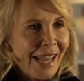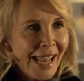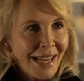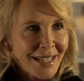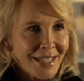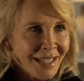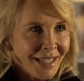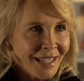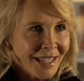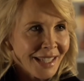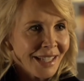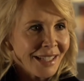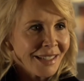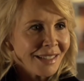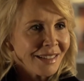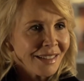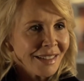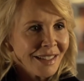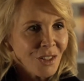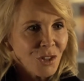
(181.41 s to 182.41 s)
getting it
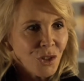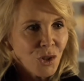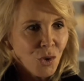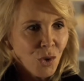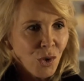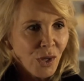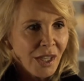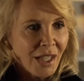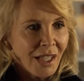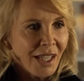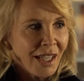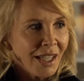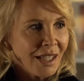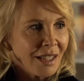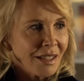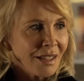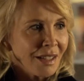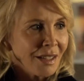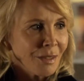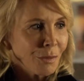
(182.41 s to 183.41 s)
and enjoying
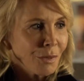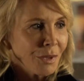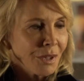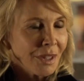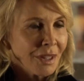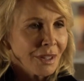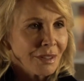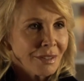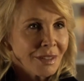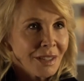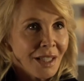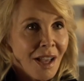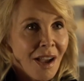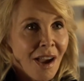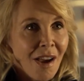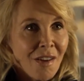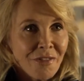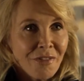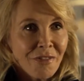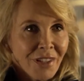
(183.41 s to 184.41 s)
it and were
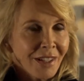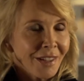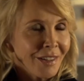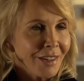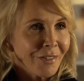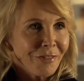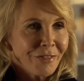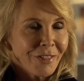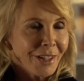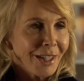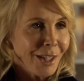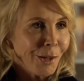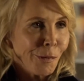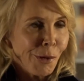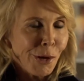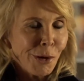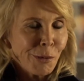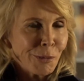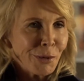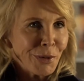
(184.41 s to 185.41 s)
laughing at the funny
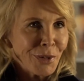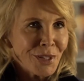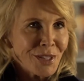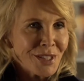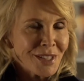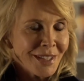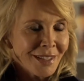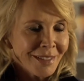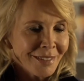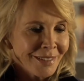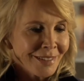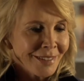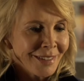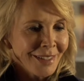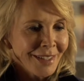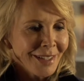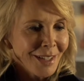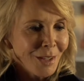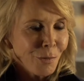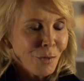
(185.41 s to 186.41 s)
moments and
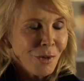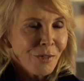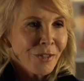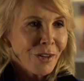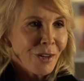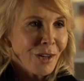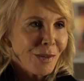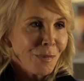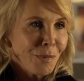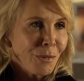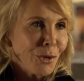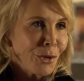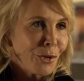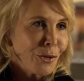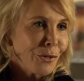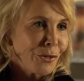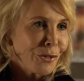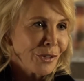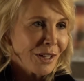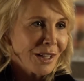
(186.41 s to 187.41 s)
were very
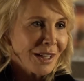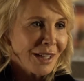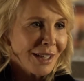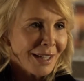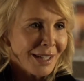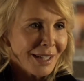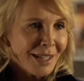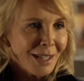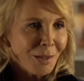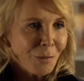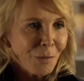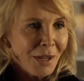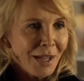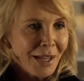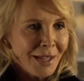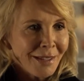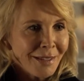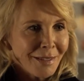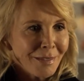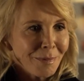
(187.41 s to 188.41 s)
moved clearly
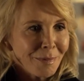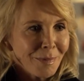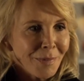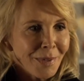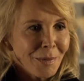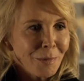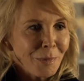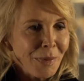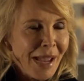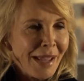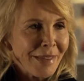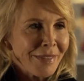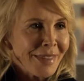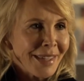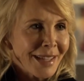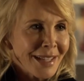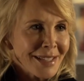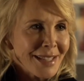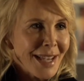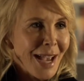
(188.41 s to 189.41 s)
when bad
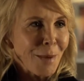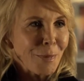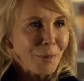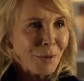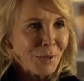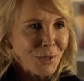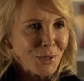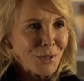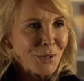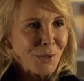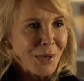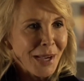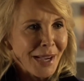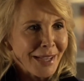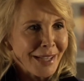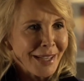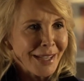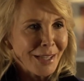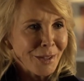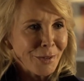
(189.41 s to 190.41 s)
things happened to
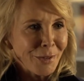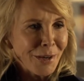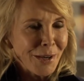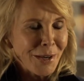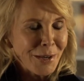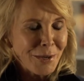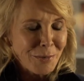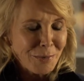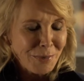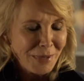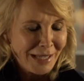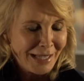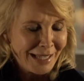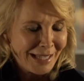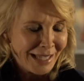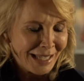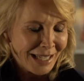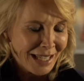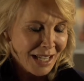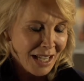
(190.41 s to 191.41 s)
our hero
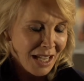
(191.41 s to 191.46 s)
Billy.